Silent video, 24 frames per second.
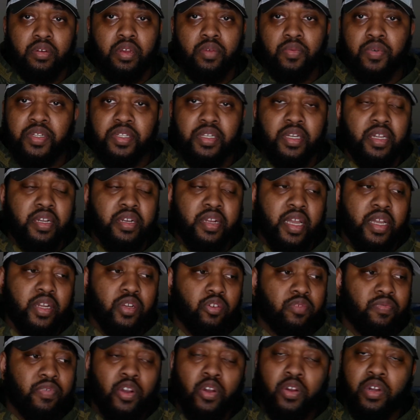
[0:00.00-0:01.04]
He wasn't in
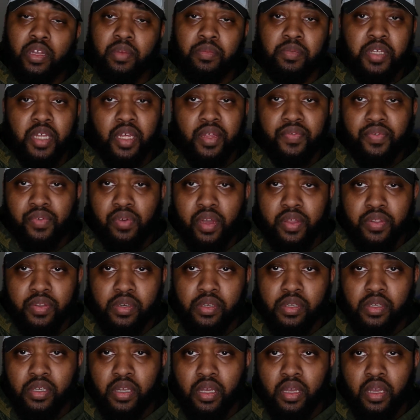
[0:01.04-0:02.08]
danger of hurting himself or
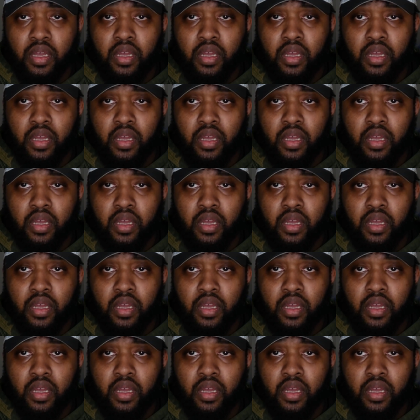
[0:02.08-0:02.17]
others.